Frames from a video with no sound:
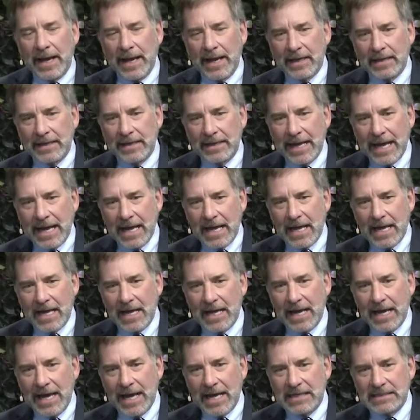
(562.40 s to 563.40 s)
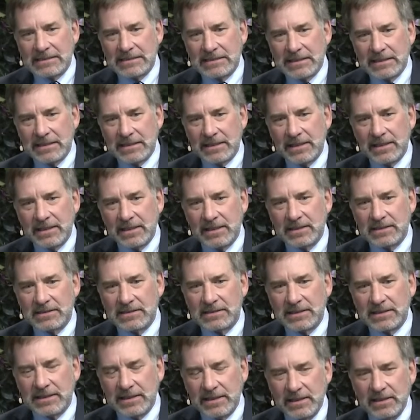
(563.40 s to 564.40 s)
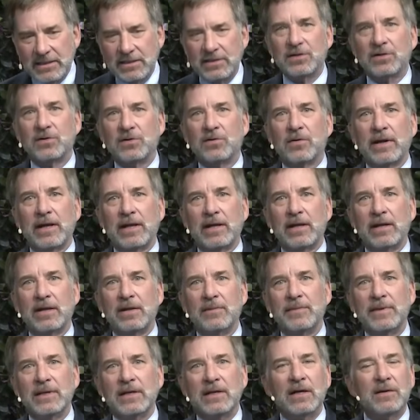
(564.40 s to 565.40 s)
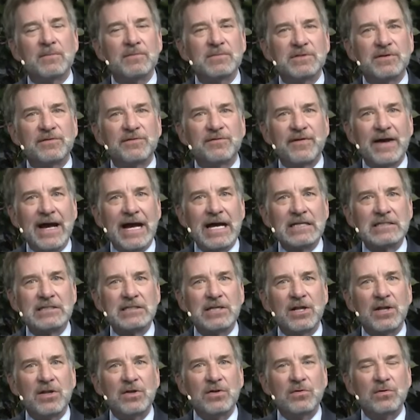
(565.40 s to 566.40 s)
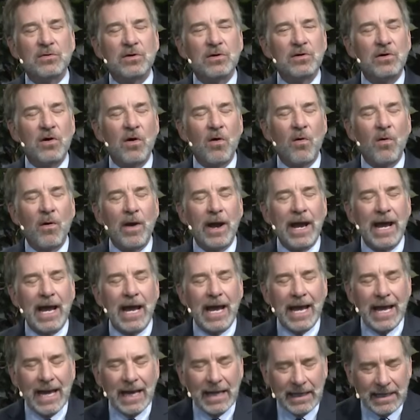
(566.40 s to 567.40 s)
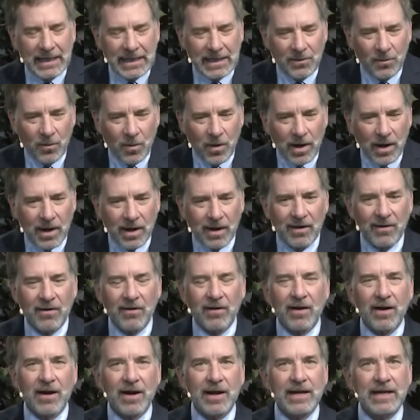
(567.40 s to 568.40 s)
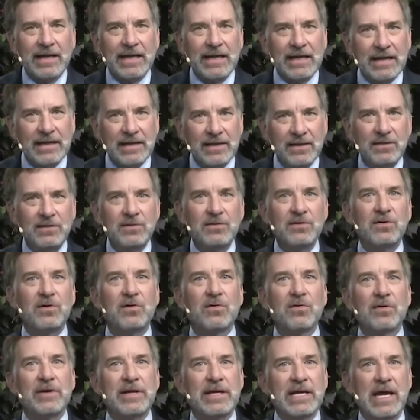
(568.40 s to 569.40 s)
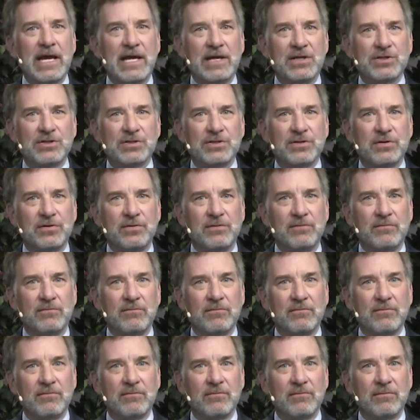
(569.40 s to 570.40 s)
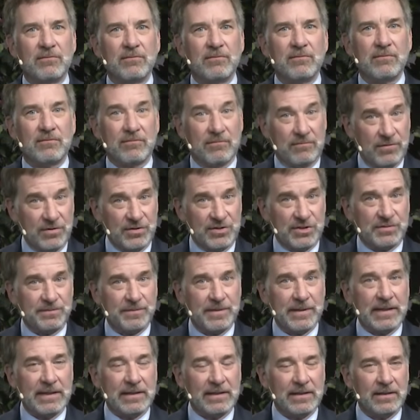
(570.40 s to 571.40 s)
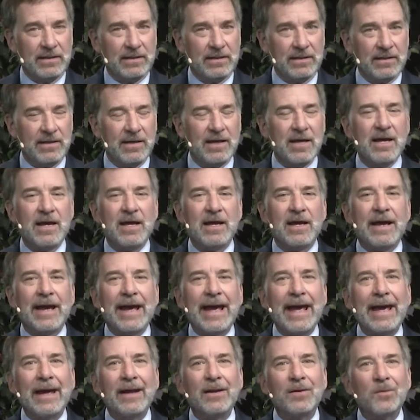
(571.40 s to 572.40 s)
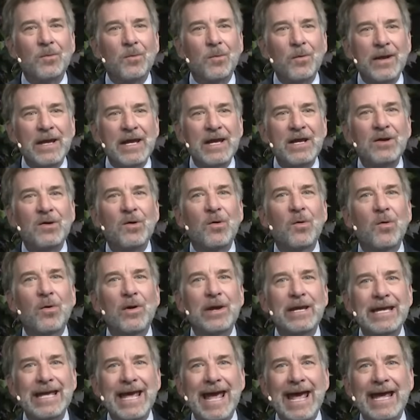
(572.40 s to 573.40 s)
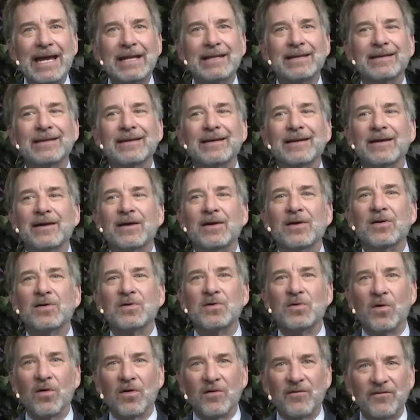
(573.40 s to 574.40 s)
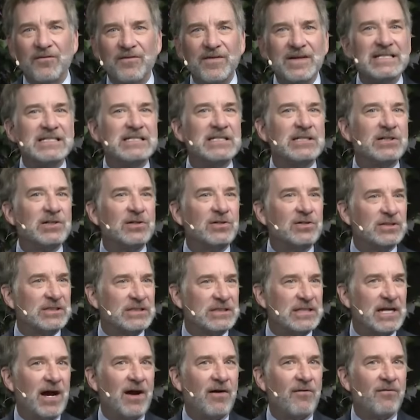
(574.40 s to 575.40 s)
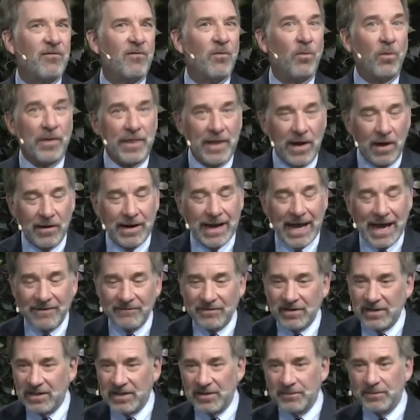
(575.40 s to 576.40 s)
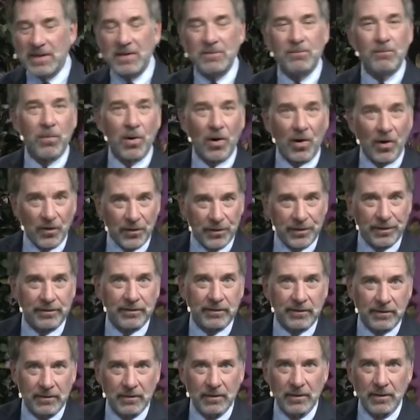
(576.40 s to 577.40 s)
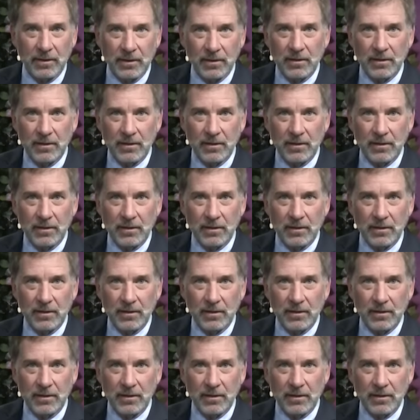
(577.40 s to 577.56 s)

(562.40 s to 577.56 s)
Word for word: and as it is integrated and becomes a facet, you can go anywhere in creation, which is big, and recreate your physical self without having to be birthed,